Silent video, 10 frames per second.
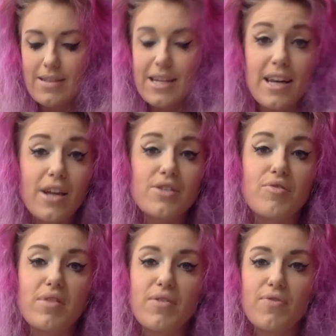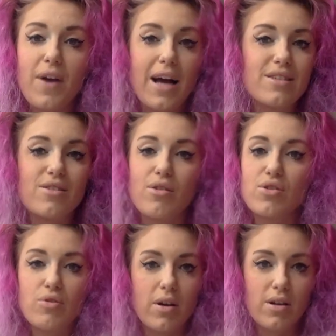Teenage grief has not
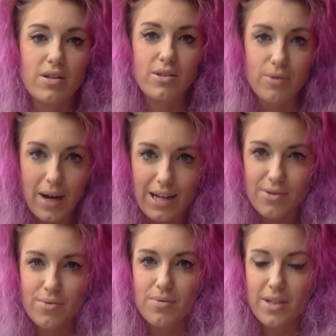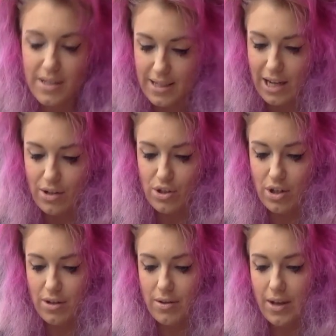shrunk to adult
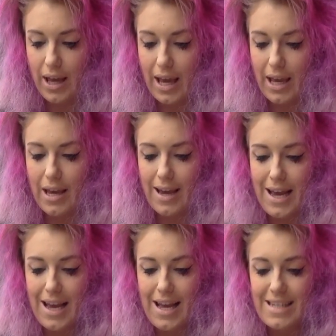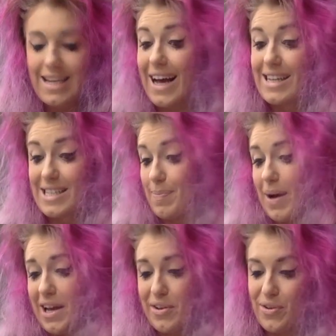nostalgia. A sad
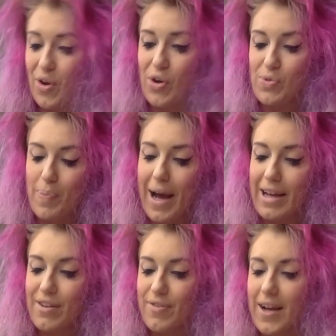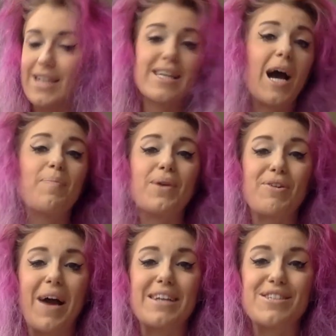smile, nod back, find happy
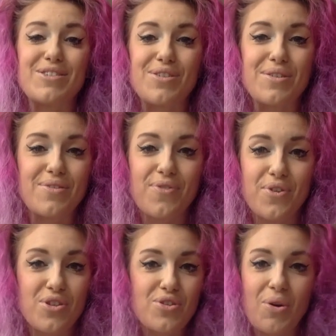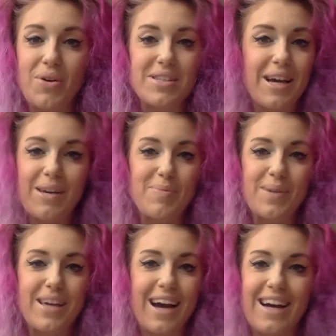gratitude for the short time
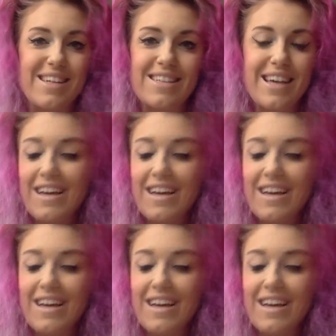we had.